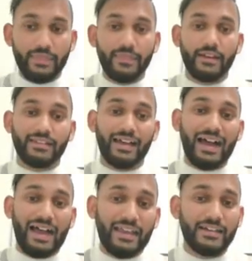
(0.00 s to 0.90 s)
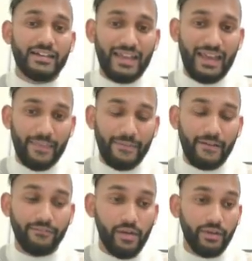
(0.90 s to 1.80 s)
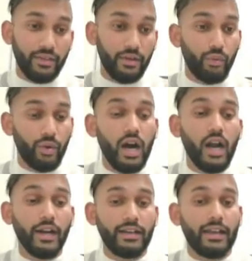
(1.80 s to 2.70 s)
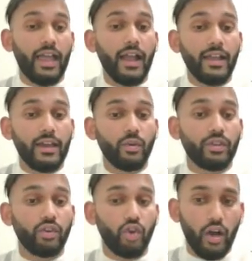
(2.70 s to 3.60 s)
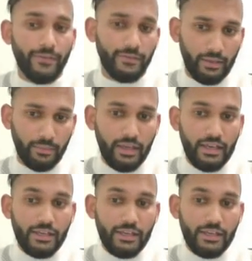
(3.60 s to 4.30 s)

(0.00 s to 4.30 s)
there is a higher chance of having the heart attack again with non-STEMI.